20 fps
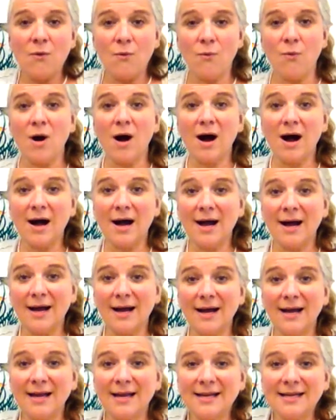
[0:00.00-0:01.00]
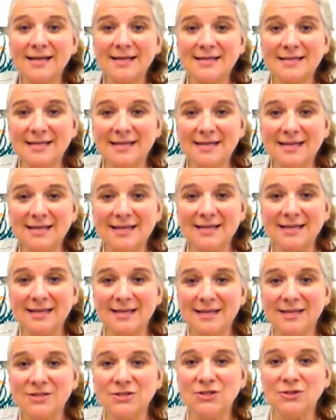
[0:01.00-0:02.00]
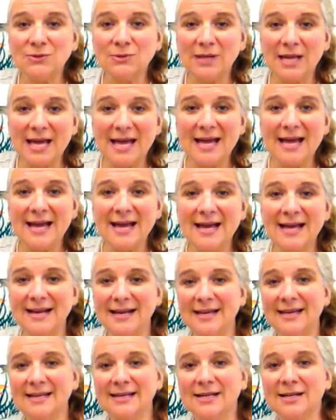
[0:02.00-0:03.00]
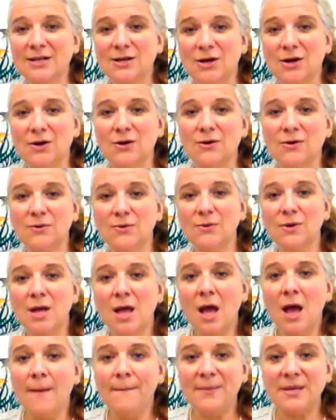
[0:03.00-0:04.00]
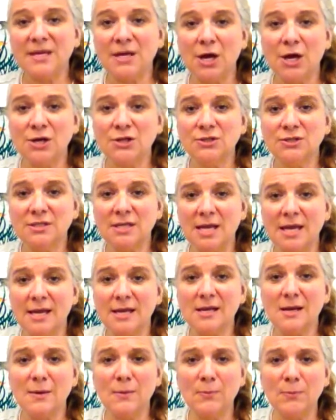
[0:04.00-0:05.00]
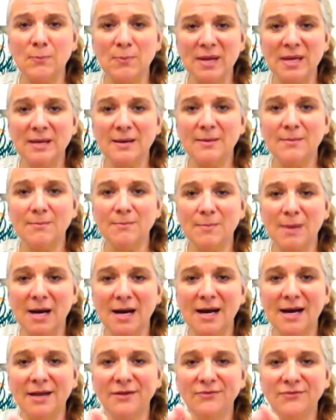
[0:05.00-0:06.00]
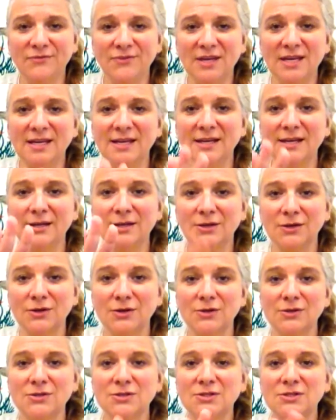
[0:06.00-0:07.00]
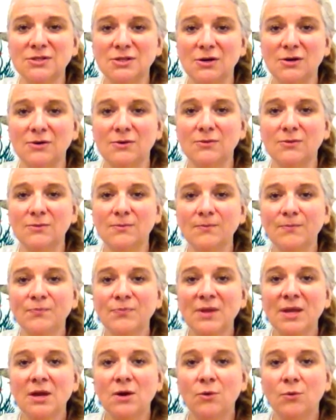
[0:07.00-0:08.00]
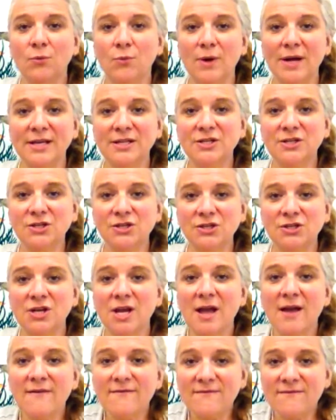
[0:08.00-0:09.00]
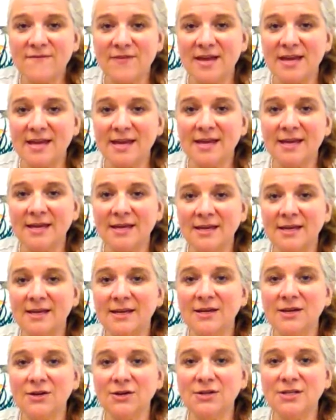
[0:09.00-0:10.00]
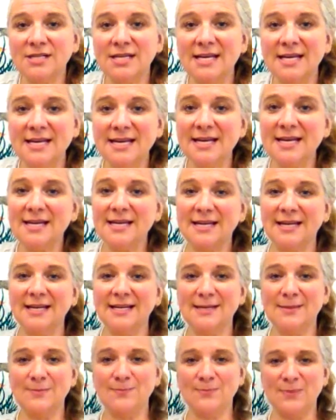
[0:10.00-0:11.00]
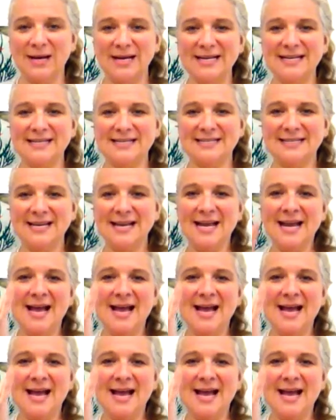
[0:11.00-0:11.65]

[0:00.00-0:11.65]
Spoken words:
Why did you let it go? Because it bit my finger so. Which finger did it bite?